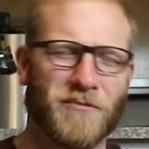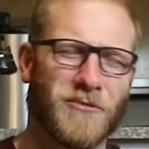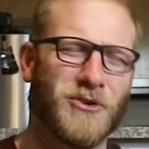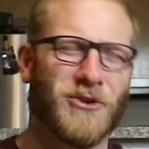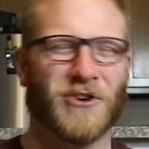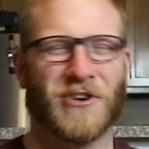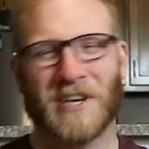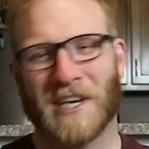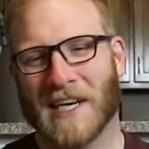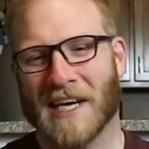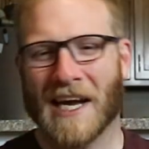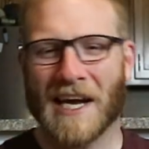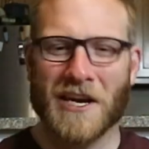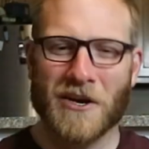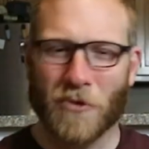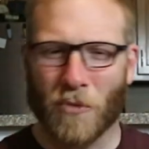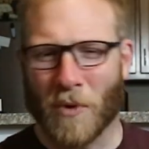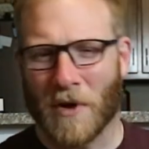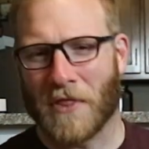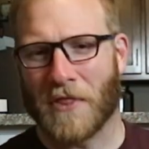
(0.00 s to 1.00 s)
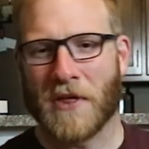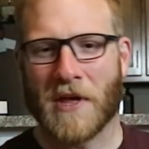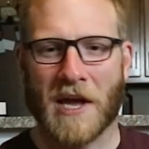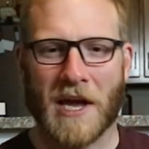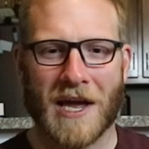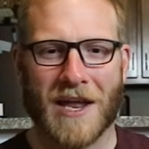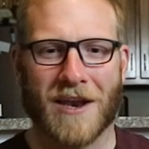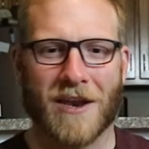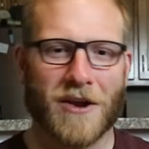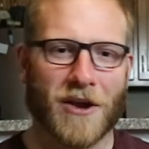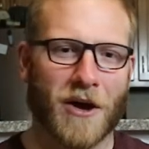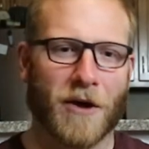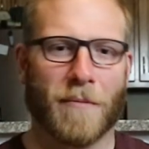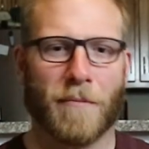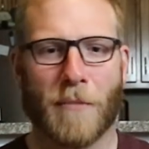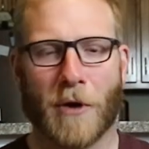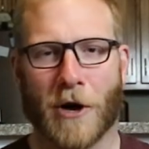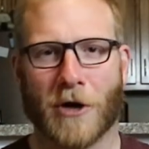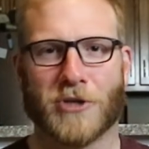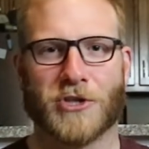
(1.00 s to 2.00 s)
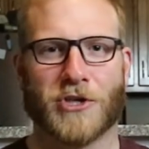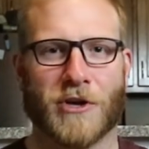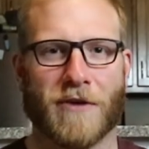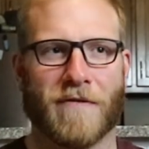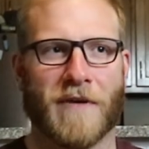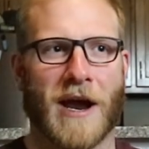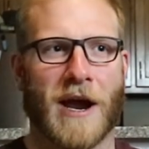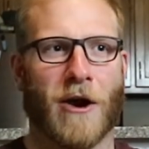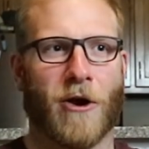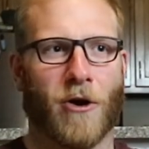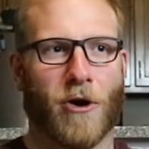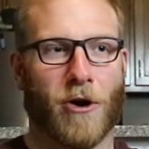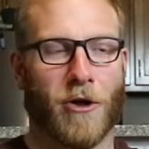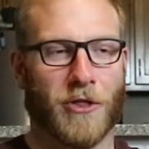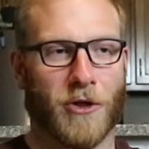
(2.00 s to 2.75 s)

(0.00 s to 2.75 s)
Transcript: You're kind of within a margin of error,